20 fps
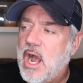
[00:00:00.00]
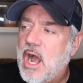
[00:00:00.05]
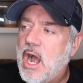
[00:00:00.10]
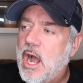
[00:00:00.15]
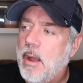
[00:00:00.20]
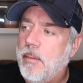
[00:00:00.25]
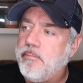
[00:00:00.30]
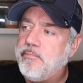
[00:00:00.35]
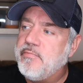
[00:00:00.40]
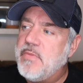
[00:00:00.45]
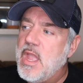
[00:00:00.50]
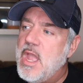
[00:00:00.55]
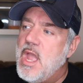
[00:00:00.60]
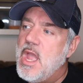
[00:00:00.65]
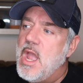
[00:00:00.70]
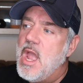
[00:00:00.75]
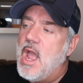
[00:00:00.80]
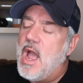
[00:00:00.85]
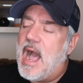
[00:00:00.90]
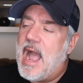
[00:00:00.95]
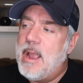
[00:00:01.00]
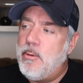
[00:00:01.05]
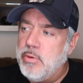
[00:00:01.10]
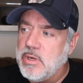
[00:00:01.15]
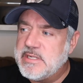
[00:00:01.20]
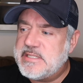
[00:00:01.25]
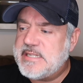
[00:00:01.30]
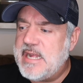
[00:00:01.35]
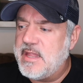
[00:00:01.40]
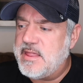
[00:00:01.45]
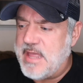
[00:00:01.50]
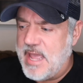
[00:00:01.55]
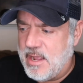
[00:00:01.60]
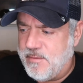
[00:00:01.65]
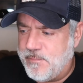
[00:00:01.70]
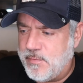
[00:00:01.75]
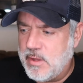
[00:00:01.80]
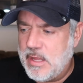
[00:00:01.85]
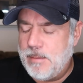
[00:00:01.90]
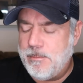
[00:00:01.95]
Um, I will say,
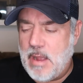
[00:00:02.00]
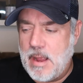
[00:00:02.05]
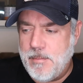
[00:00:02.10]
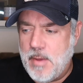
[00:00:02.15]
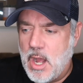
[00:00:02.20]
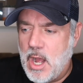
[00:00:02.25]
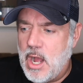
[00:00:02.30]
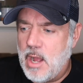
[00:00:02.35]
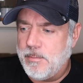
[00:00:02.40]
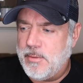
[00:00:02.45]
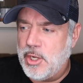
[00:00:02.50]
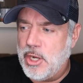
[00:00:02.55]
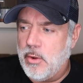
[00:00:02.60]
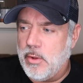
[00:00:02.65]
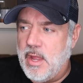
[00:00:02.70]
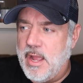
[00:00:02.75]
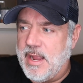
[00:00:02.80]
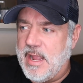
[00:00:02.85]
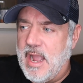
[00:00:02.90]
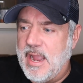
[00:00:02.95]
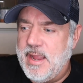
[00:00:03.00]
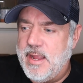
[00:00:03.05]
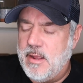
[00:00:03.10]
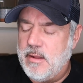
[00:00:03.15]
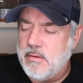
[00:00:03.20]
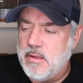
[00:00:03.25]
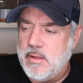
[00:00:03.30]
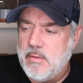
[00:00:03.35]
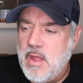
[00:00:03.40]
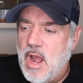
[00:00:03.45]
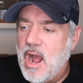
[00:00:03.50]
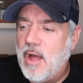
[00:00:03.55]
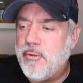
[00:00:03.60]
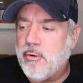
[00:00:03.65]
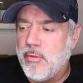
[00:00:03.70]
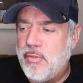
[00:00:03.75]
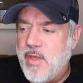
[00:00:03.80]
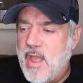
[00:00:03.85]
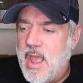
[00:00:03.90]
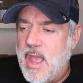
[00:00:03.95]
thankfully, my mom, you know, like I,
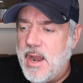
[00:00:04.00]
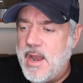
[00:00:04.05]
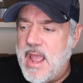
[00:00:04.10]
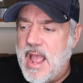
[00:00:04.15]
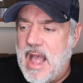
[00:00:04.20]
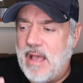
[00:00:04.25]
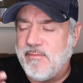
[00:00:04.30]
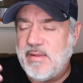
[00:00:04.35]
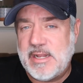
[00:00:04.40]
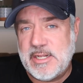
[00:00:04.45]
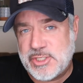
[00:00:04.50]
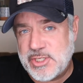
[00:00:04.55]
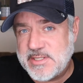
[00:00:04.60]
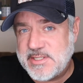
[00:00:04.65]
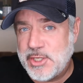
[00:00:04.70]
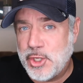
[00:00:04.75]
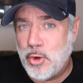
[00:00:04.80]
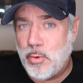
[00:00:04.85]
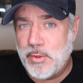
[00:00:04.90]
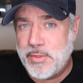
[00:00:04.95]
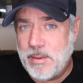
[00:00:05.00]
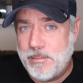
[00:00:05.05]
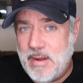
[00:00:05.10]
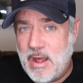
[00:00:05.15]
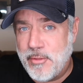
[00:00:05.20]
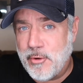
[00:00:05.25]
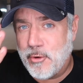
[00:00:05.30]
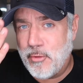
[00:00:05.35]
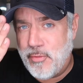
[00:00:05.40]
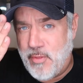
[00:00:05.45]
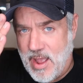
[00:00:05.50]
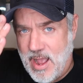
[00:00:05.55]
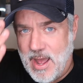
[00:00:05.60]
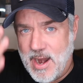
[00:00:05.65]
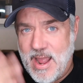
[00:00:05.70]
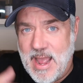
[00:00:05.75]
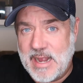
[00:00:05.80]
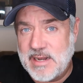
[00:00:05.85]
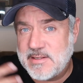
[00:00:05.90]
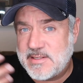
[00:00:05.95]
other than having to deal with a mother
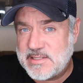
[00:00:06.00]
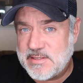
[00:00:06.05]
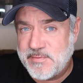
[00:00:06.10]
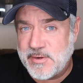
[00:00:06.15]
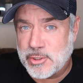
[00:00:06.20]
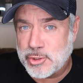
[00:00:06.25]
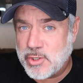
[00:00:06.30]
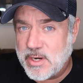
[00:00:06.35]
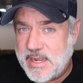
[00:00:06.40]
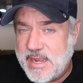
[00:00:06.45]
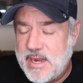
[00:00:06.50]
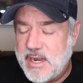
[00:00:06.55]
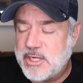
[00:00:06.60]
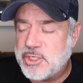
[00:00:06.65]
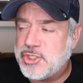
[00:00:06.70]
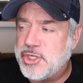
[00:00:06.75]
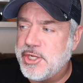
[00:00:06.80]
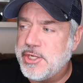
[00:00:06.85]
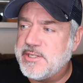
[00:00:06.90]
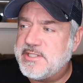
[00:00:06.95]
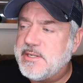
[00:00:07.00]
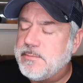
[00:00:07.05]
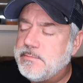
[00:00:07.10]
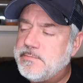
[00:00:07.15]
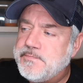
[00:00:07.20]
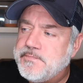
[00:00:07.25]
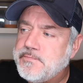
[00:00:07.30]
that had severe drinking issues,